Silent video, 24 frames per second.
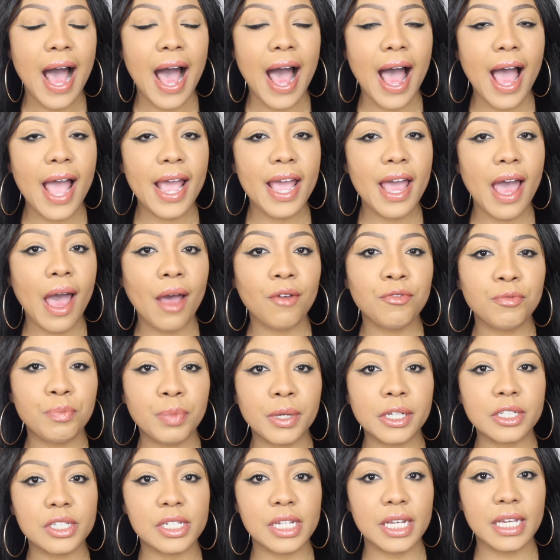I have
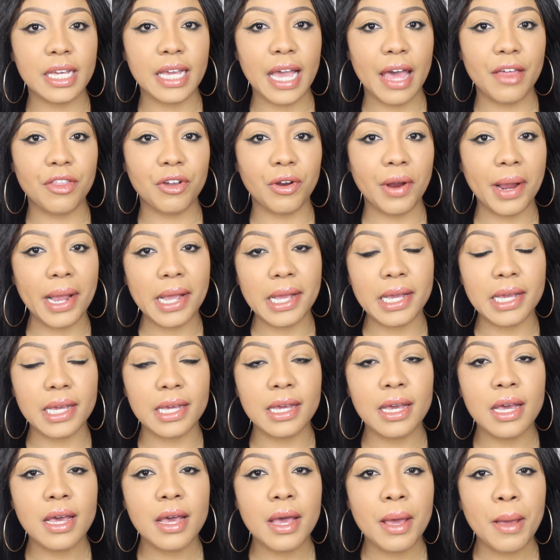put together
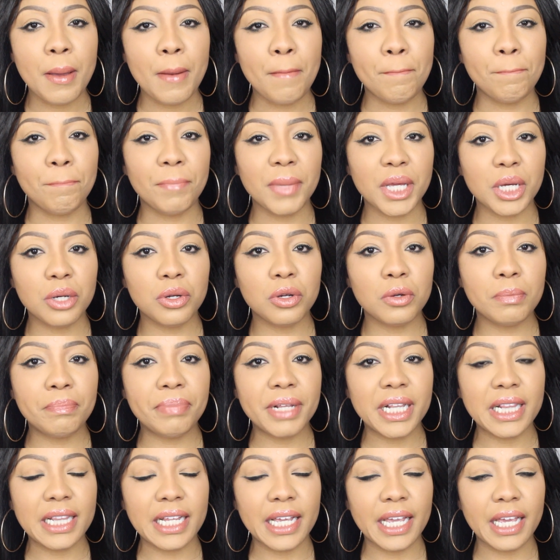a meal
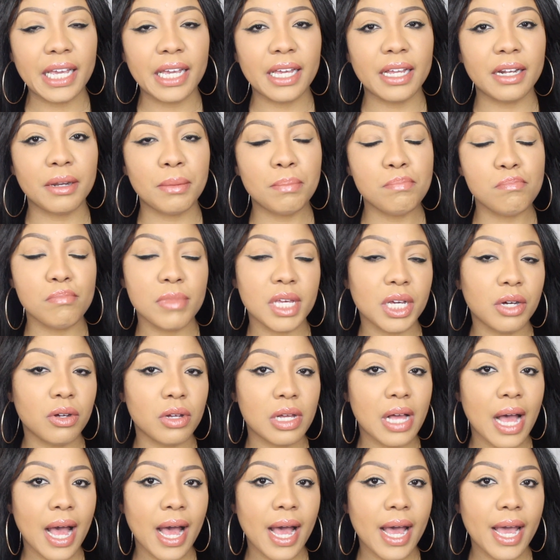plan
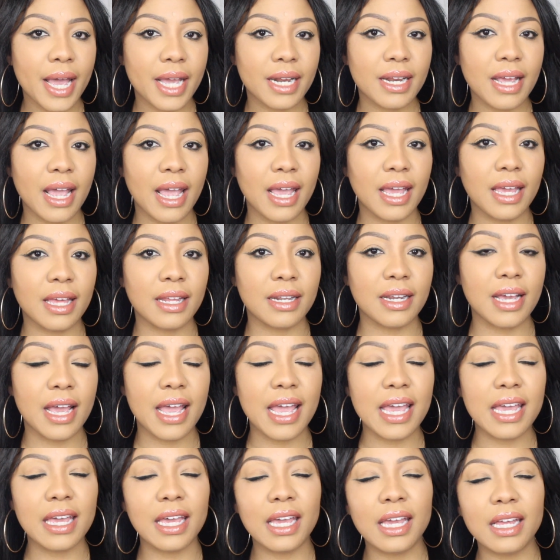meal guide, and
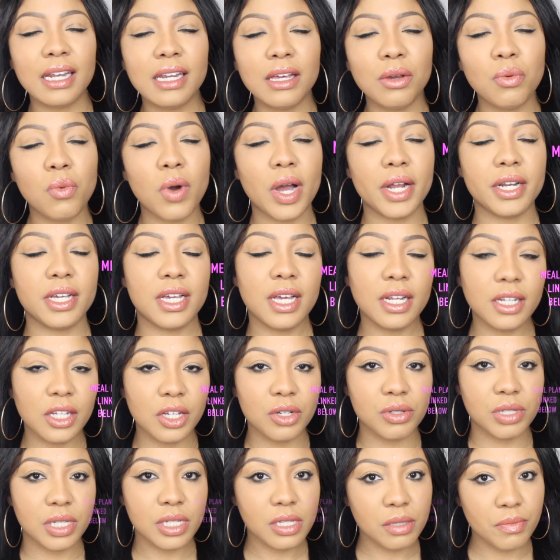anyone can
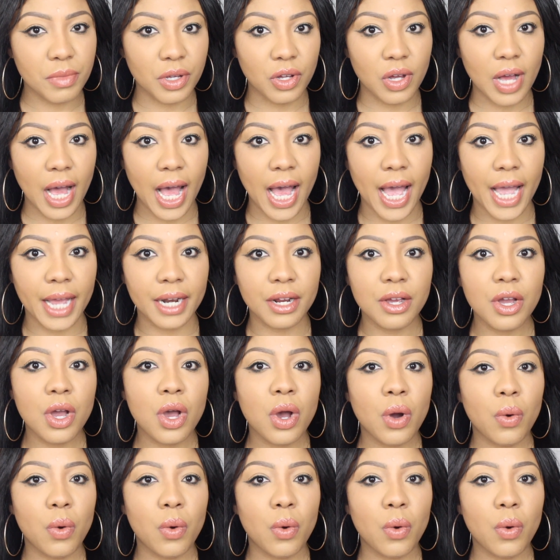use this meal guide,